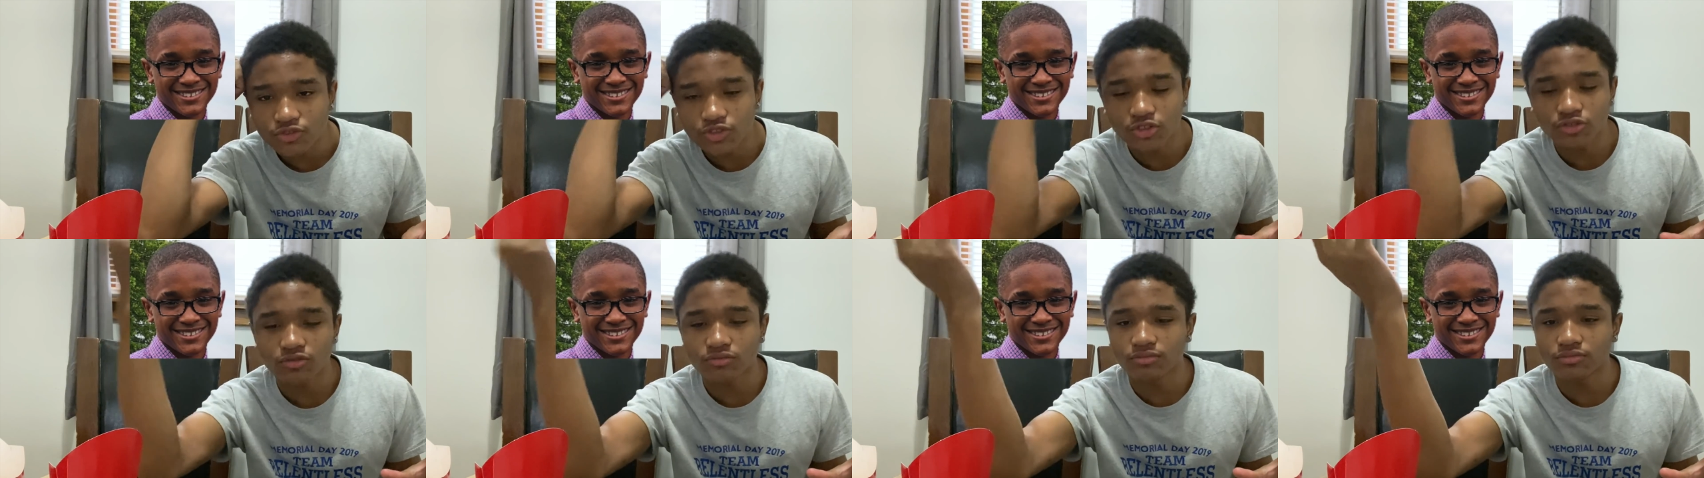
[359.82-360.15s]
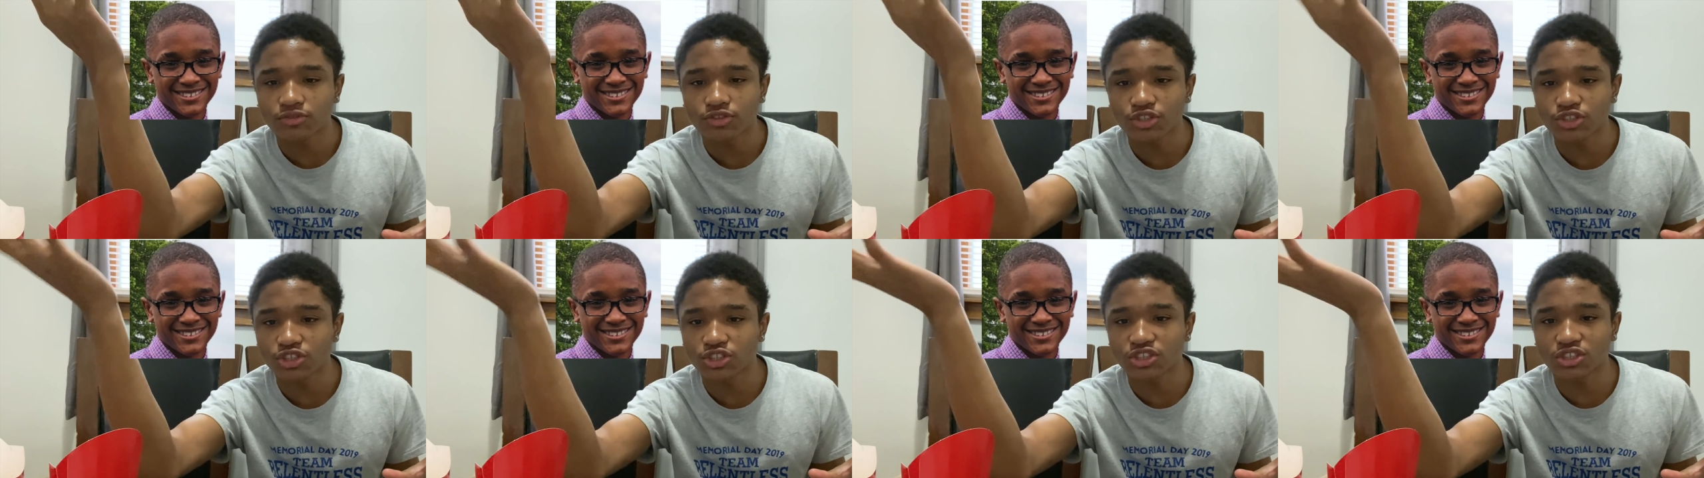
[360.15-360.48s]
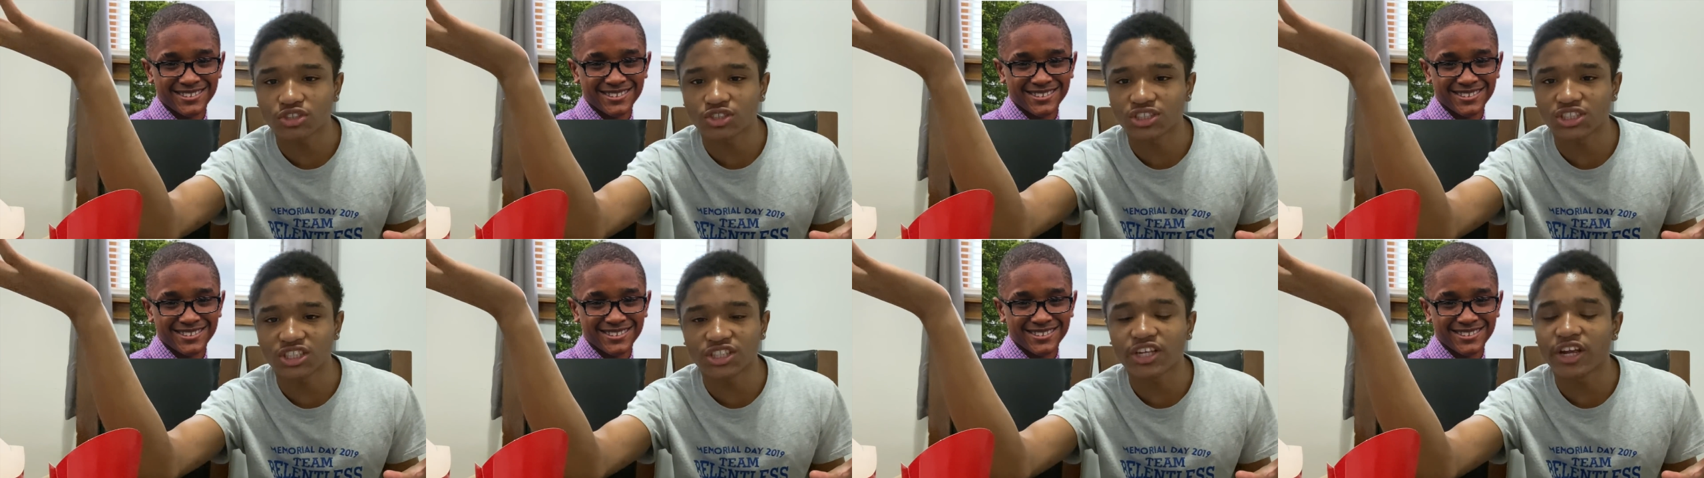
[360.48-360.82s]
Speaker 1: So you're just gonna
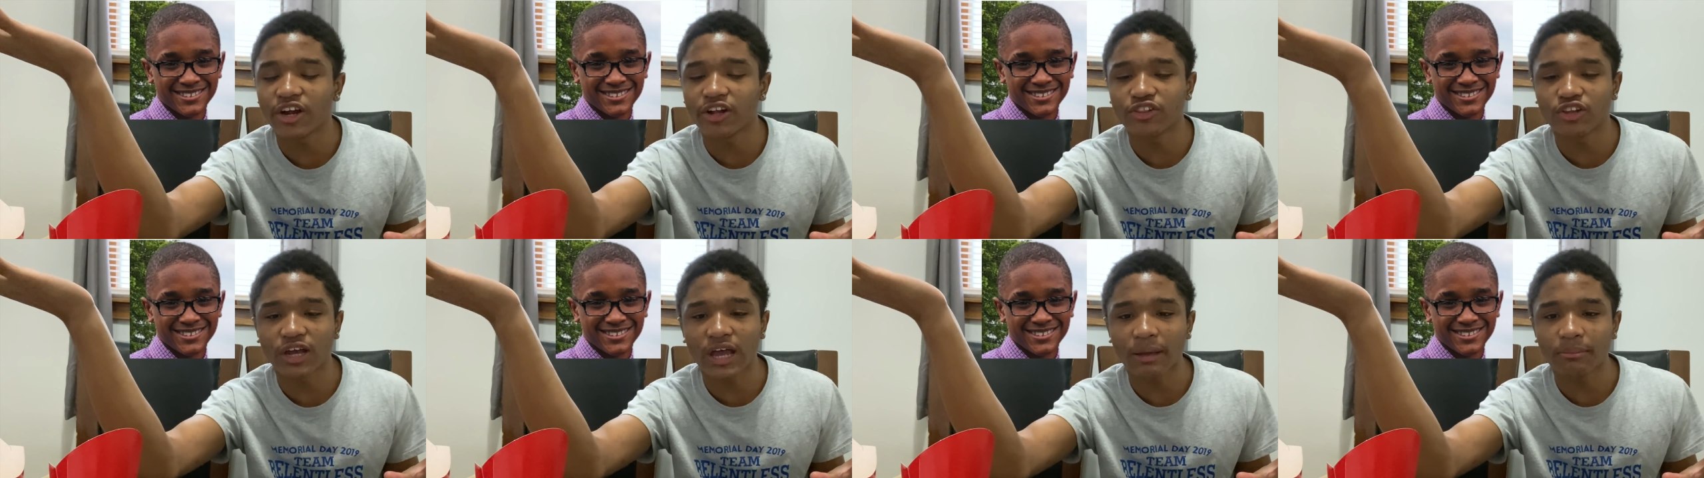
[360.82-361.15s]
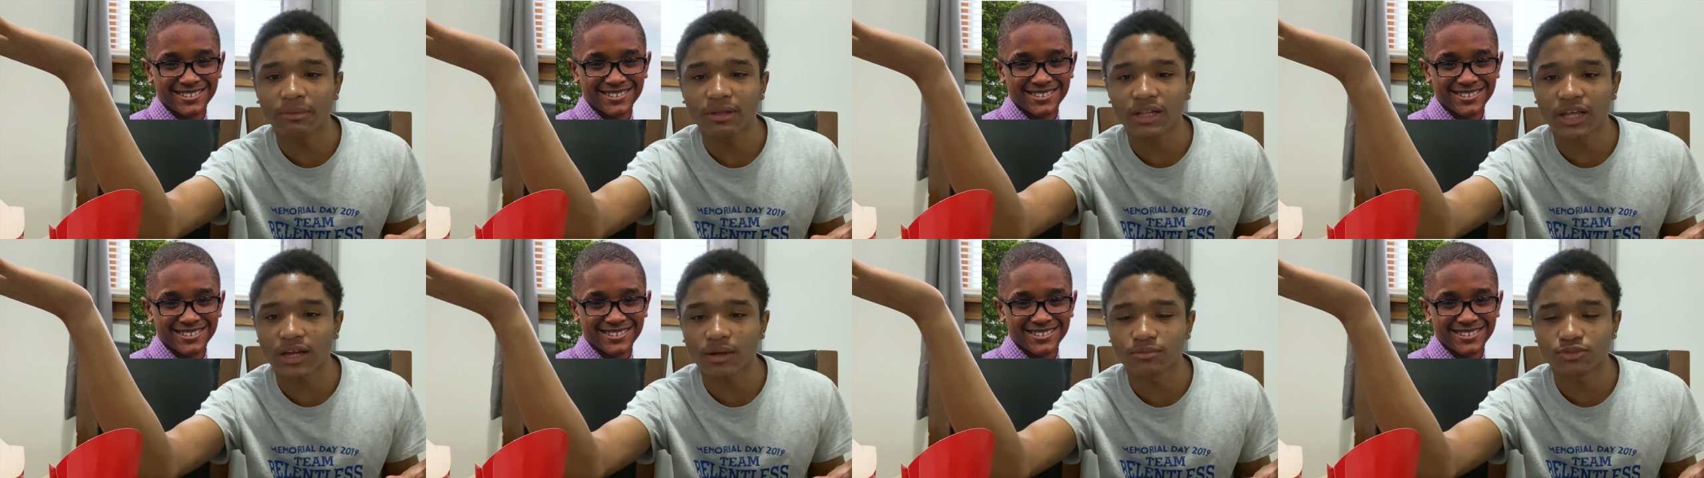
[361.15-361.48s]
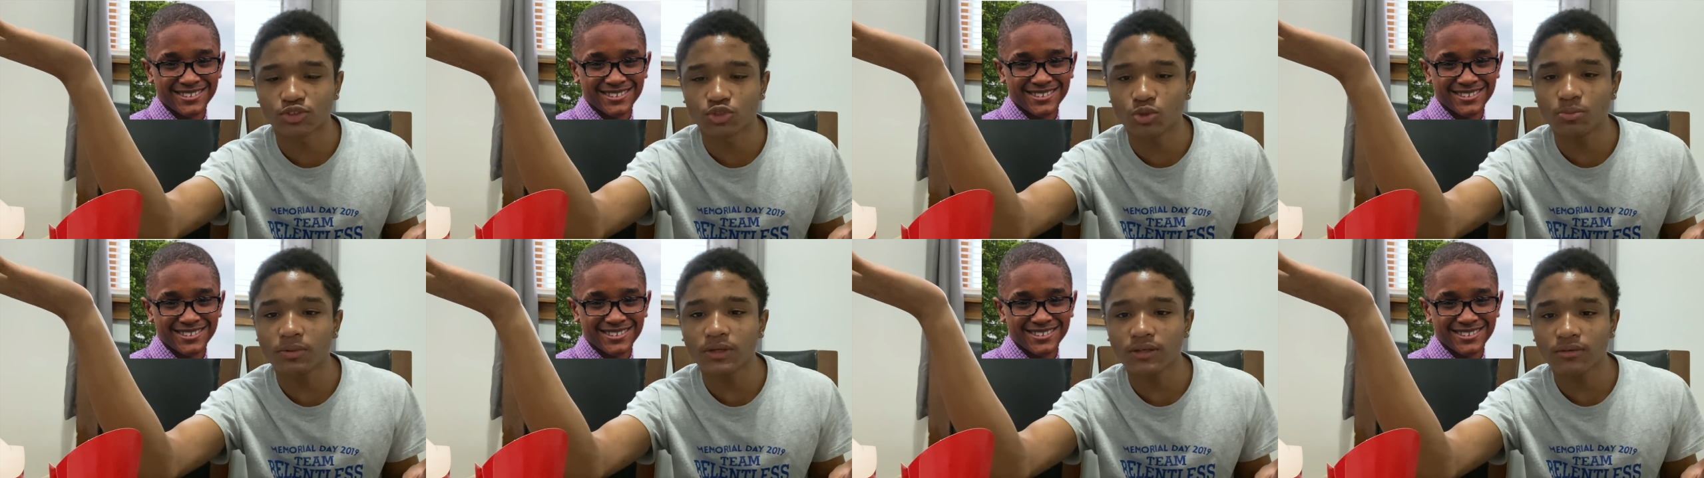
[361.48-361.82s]
sit there and look at me like I'm
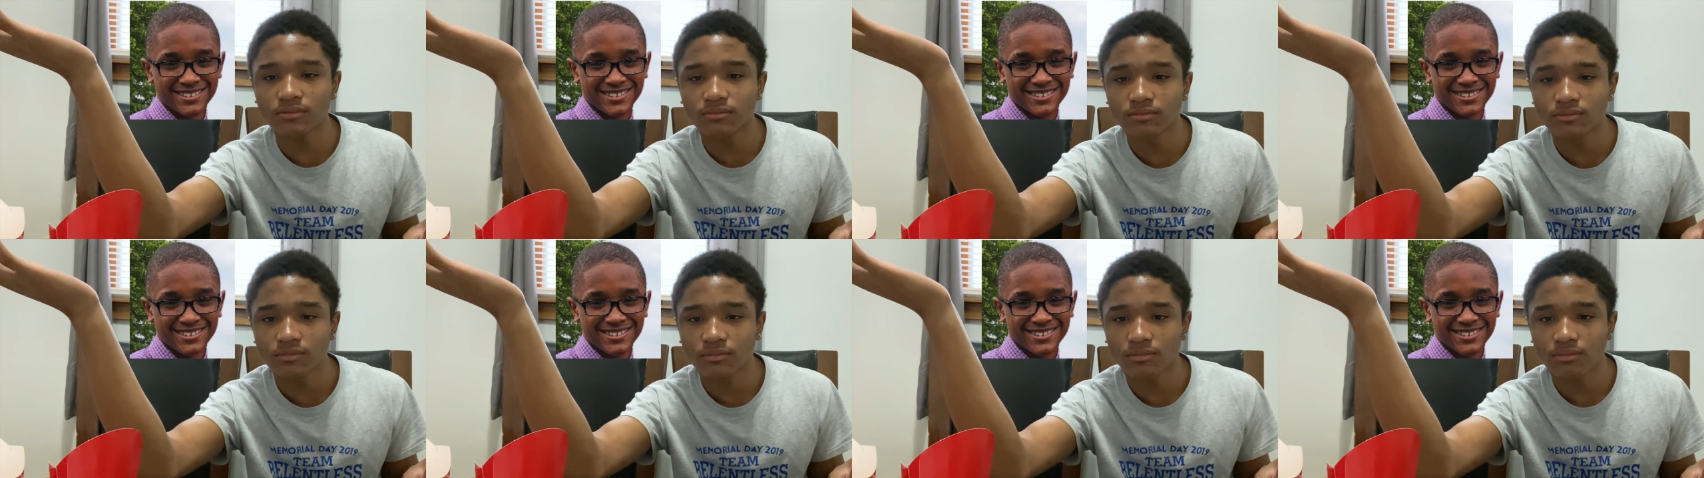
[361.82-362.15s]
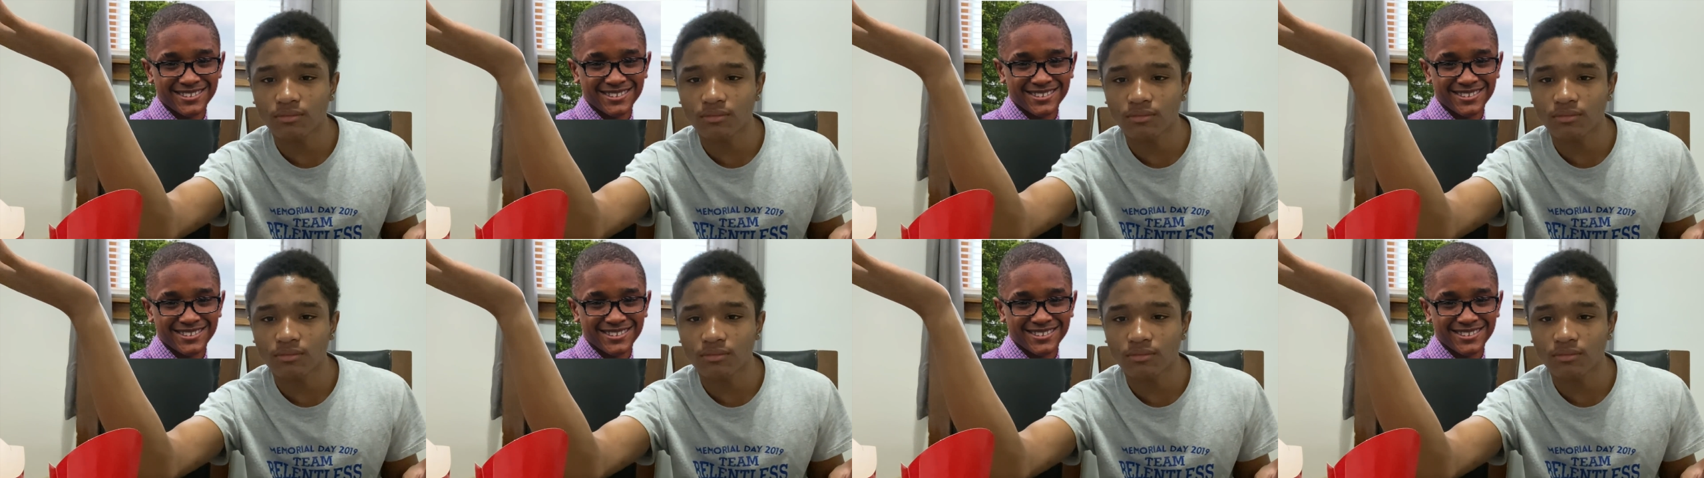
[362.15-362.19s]
stupid?